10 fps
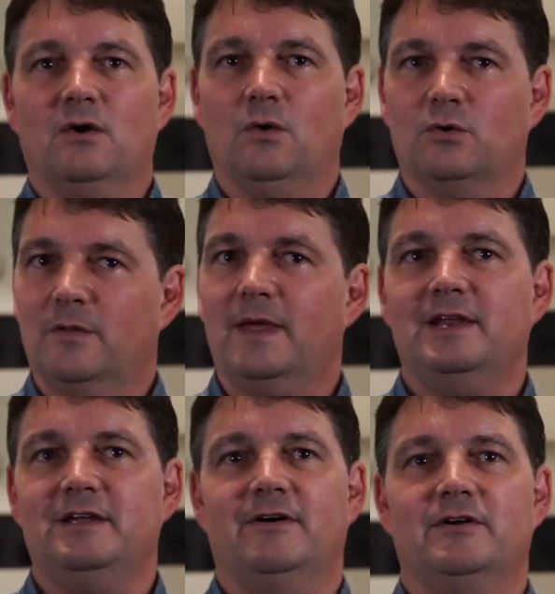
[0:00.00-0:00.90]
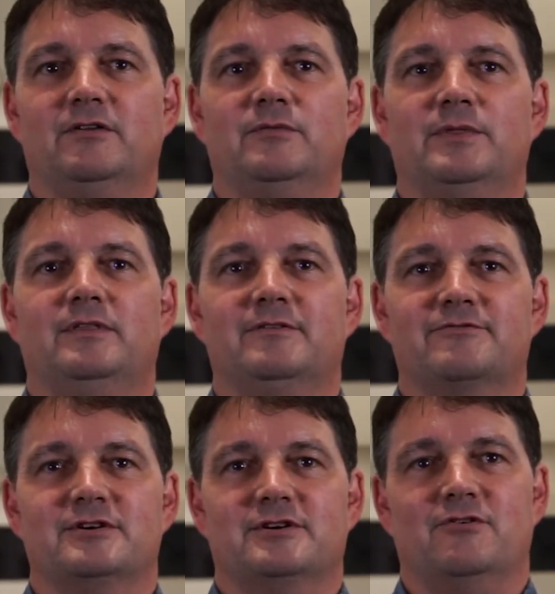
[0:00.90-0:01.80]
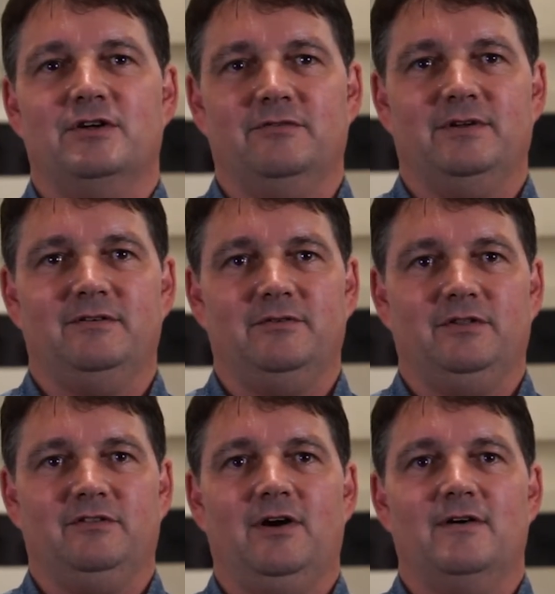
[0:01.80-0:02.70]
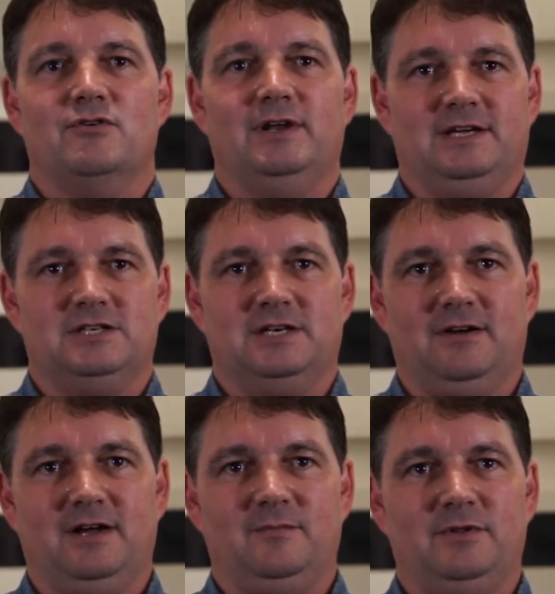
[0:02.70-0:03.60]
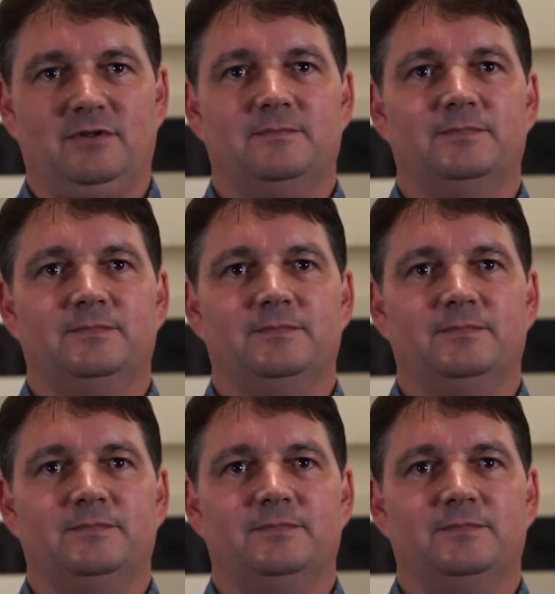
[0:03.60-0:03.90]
Or do they leave voters with different degrees of influence over election outcomes?